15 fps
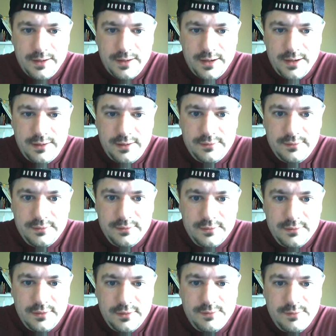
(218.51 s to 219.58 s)
you know,
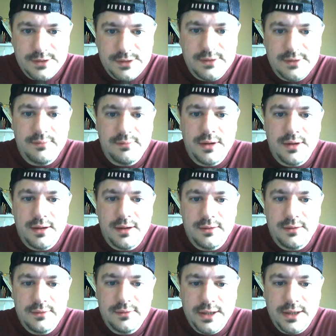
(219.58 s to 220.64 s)
give me some
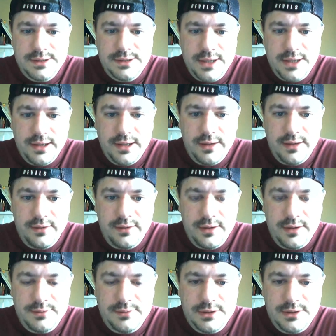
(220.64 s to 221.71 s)
uh, insight here.
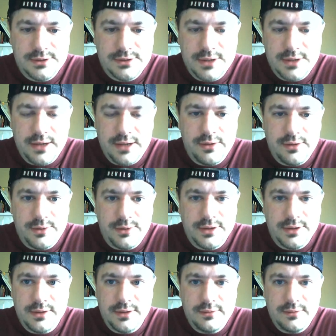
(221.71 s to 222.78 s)
I'm, I just I don't know what
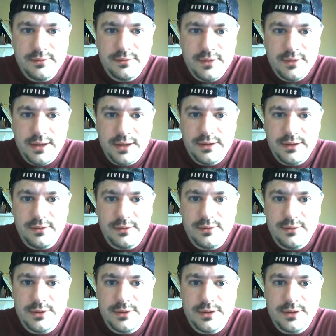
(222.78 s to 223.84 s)
to do. I don't
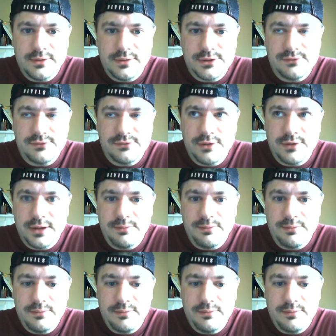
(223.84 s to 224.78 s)
know what to do. This is really